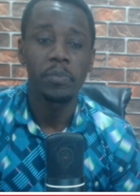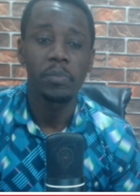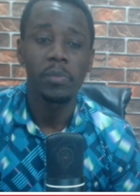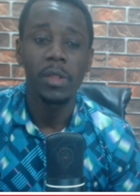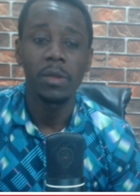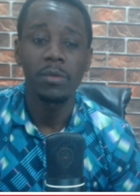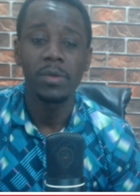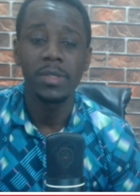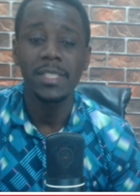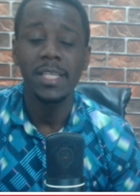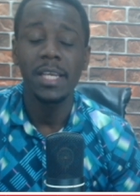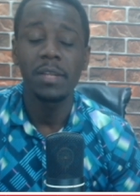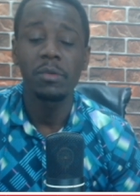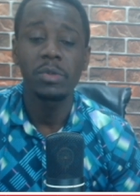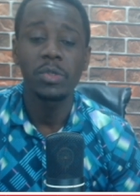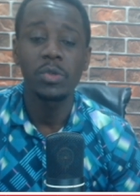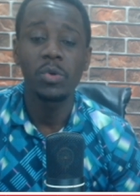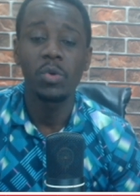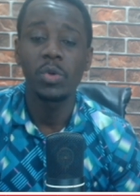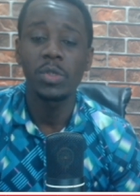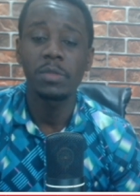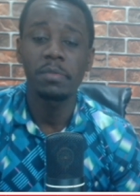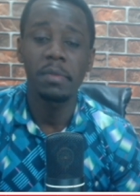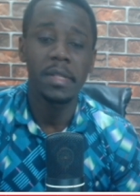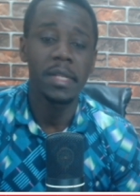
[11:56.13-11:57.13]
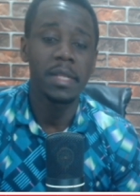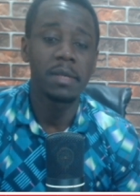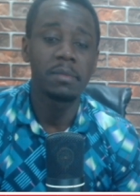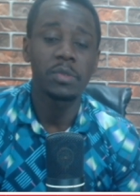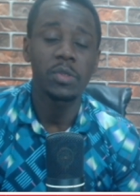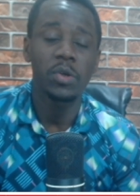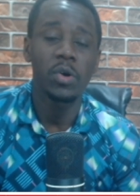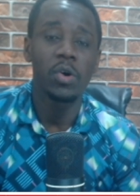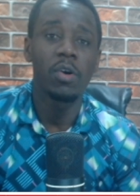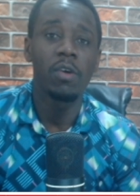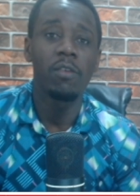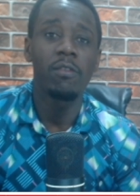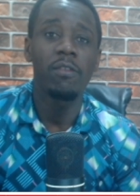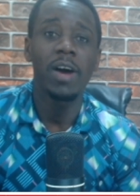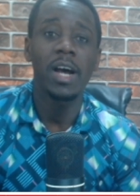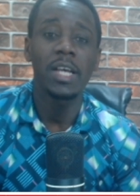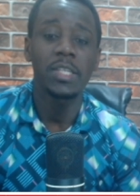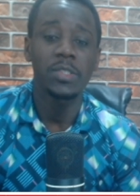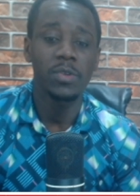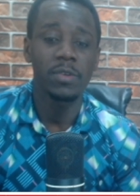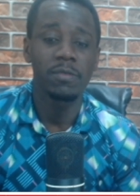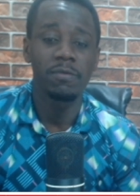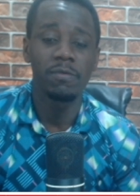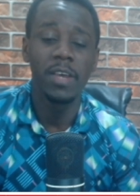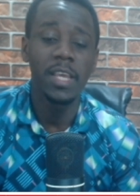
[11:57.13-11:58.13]

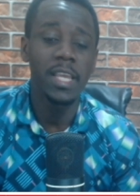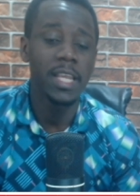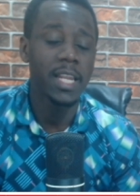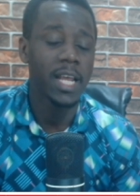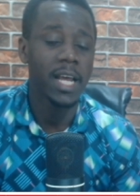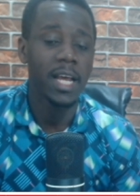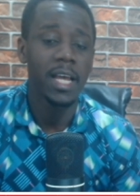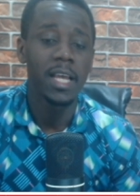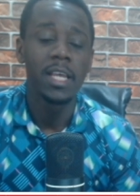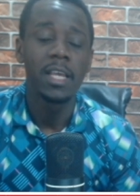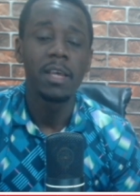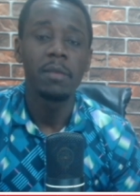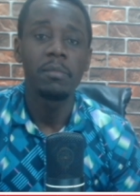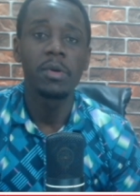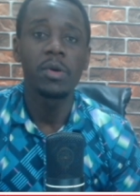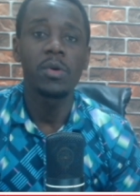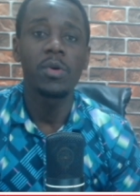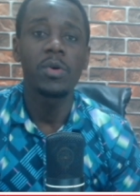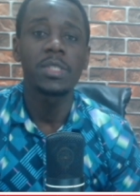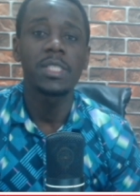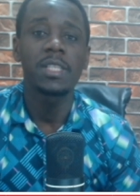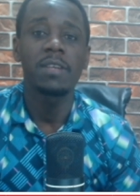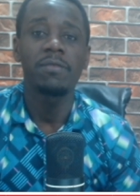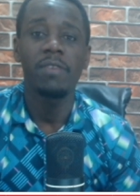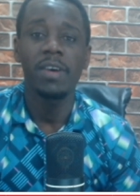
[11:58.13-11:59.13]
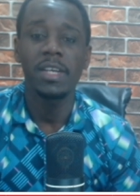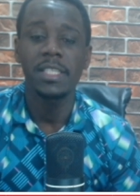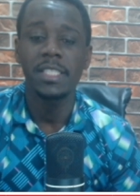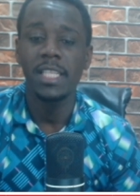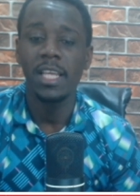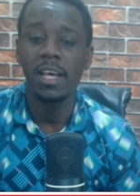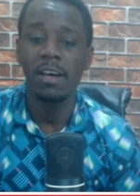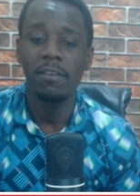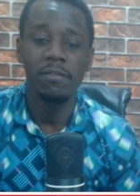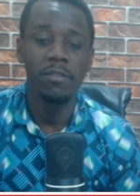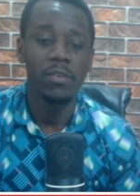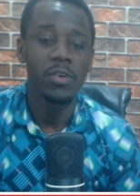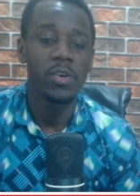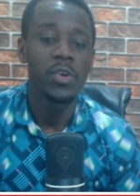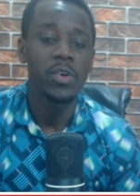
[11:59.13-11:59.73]
Aston Villa. Because the first half,